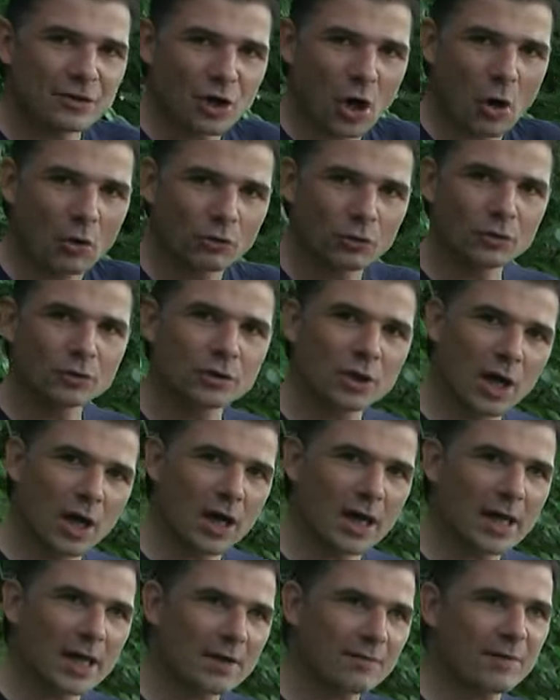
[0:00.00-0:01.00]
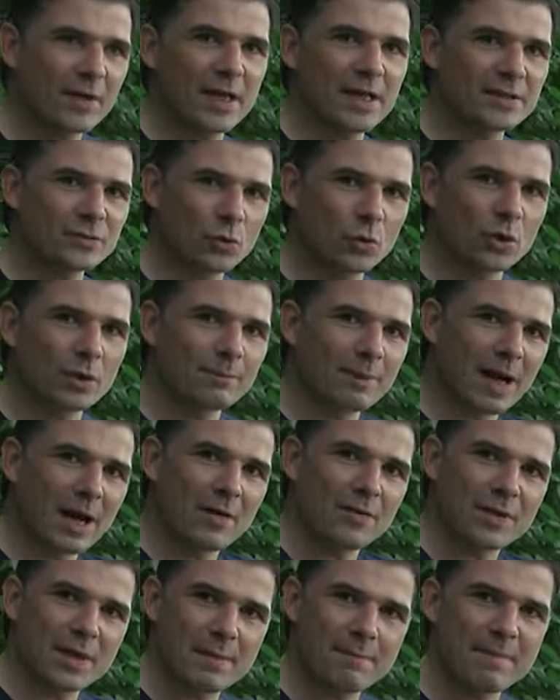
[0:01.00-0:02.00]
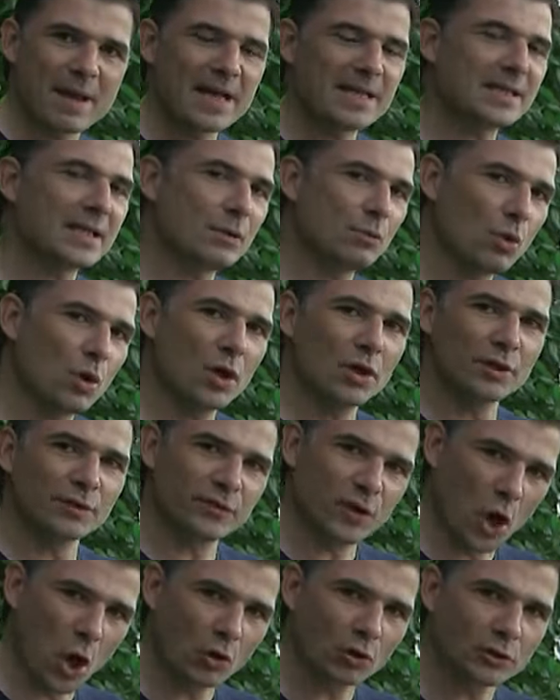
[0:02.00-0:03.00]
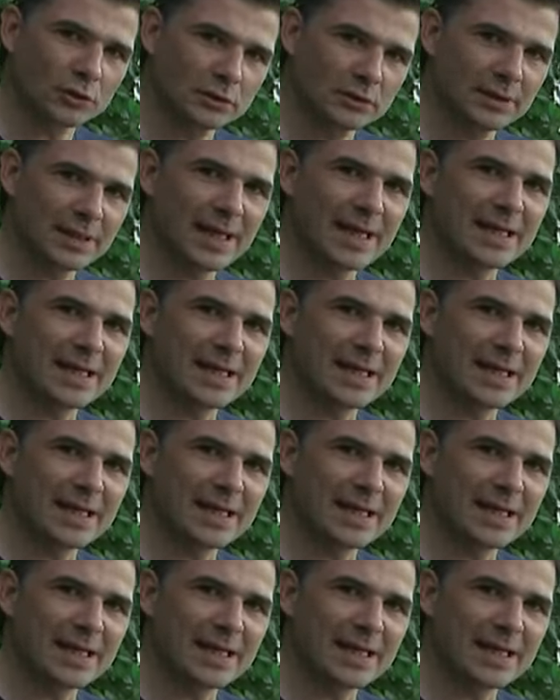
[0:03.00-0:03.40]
Coral Live is all about the amazing world of coral.